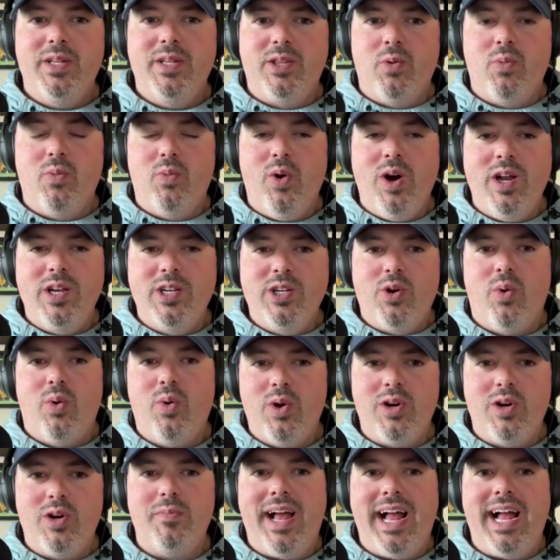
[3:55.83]
But the one
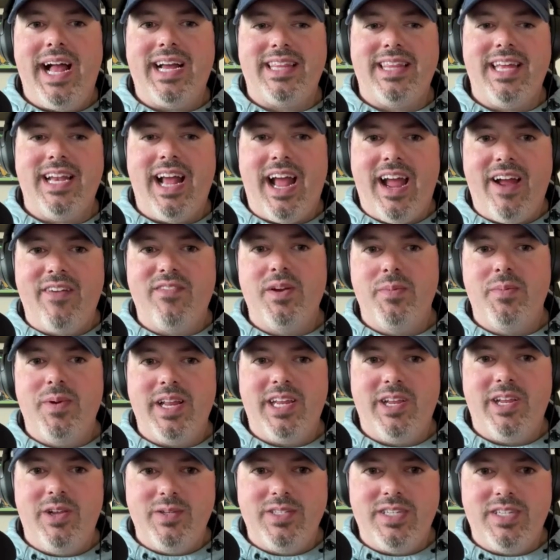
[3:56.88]
quarterback that
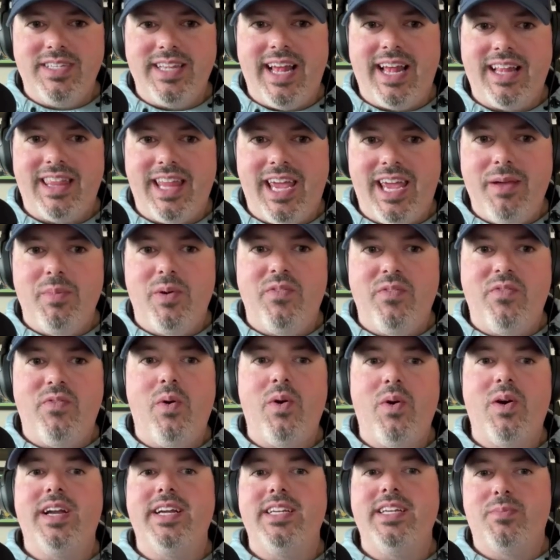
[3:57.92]
everybody uses that label
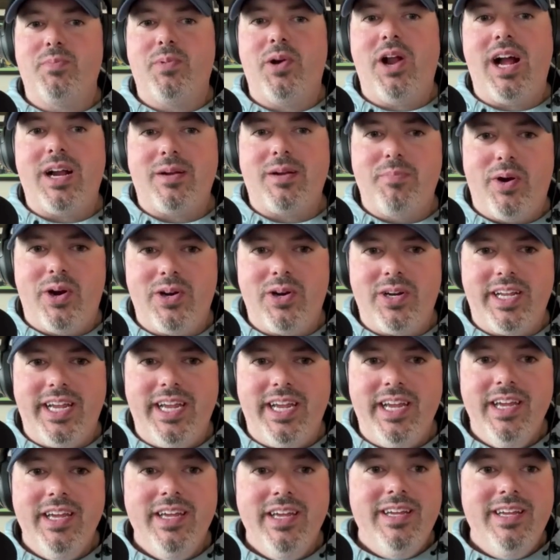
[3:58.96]
for is Brock
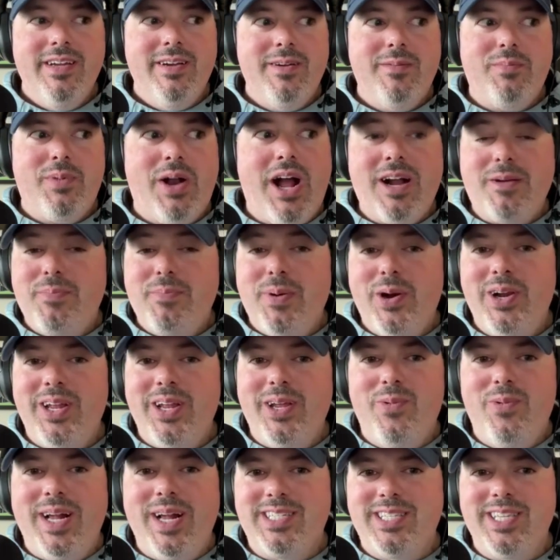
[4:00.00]
Purdy. Brock
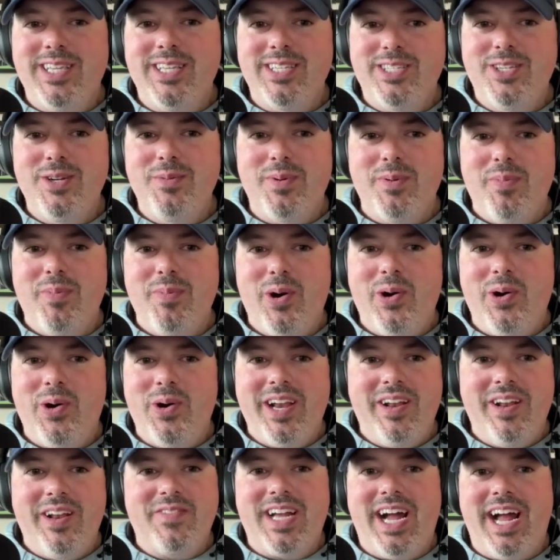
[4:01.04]
Purdy went to the Super Bowl,
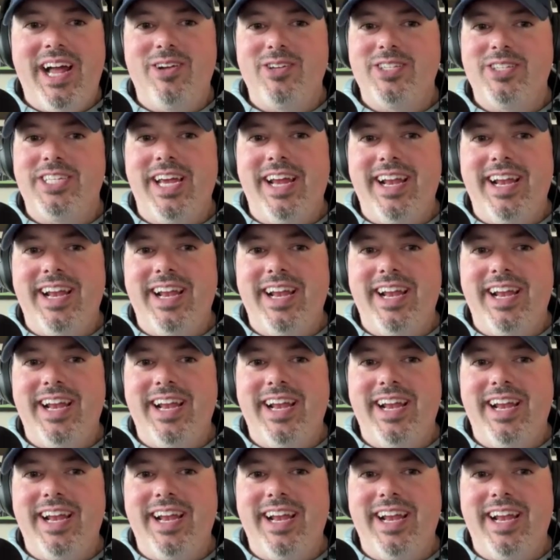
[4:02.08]
and if Kyle